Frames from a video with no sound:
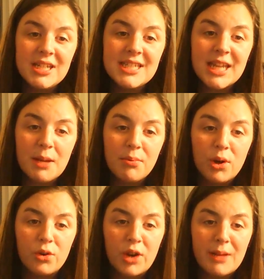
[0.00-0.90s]
state
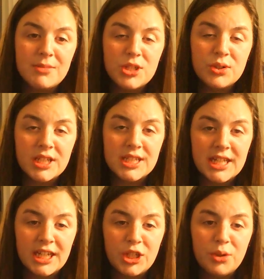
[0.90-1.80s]
programs to
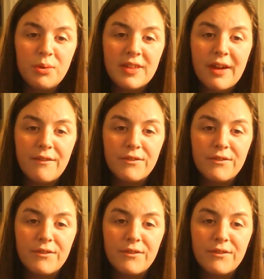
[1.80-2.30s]
continue without